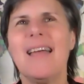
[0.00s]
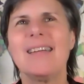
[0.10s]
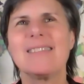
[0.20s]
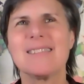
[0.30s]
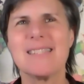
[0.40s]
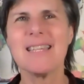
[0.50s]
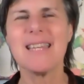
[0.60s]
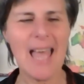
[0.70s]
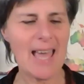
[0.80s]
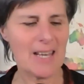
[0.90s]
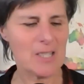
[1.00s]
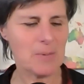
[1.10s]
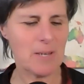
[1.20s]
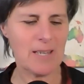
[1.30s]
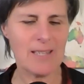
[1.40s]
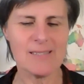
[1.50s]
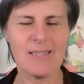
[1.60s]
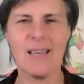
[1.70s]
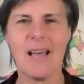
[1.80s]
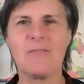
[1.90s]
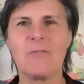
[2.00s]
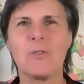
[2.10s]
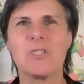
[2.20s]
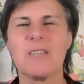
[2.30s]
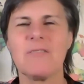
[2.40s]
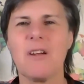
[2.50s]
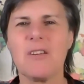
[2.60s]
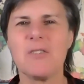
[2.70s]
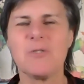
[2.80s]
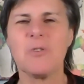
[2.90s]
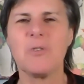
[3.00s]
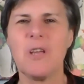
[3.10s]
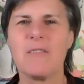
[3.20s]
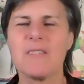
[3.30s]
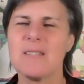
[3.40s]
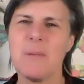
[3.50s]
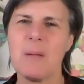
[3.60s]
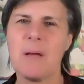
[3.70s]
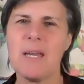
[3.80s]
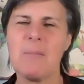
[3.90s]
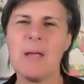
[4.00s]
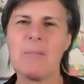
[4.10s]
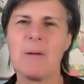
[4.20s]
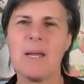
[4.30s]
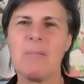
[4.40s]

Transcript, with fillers: it's a silly adage, but it is unfortunately very true. You have to spend money to make money.